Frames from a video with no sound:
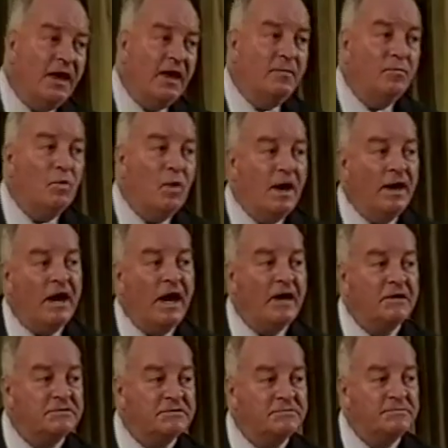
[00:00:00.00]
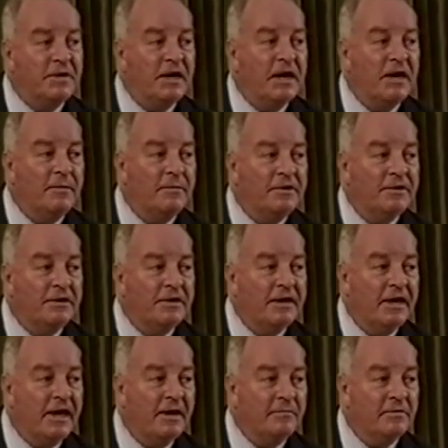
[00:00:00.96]
name one House of Parliament in
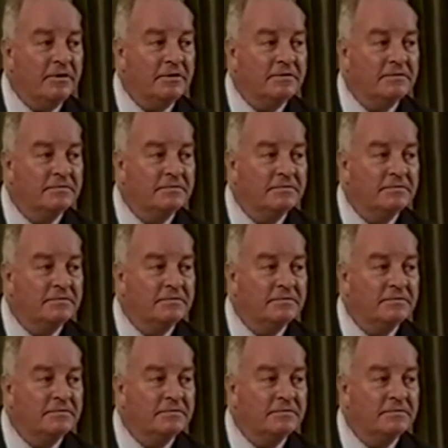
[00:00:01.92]
Canberra.